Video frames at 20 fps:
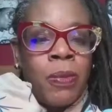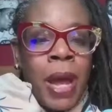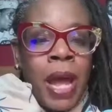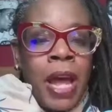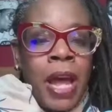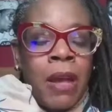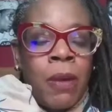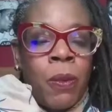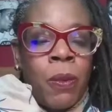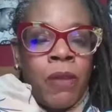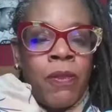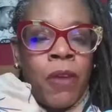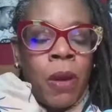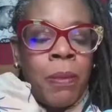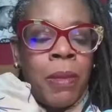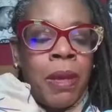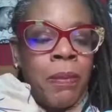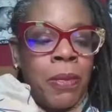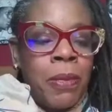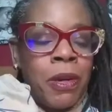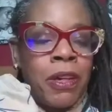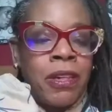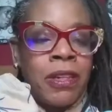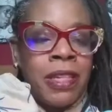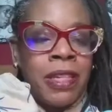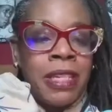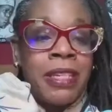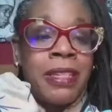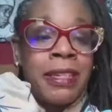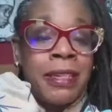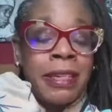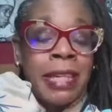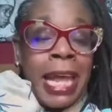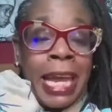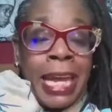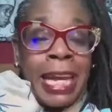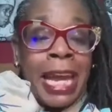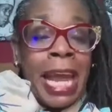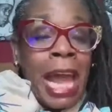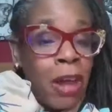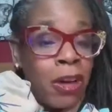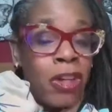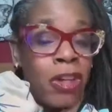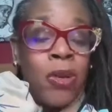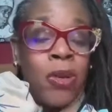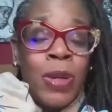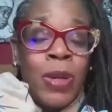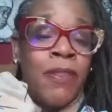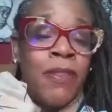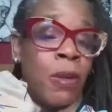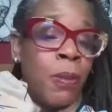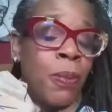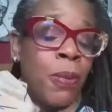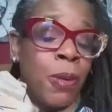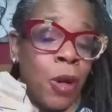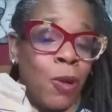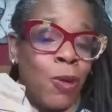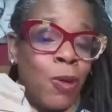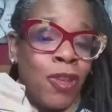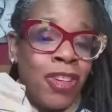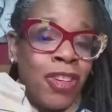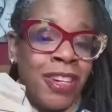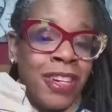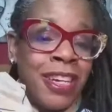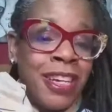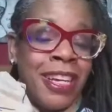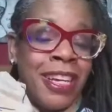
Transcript: by one of our members is like, how do you even approach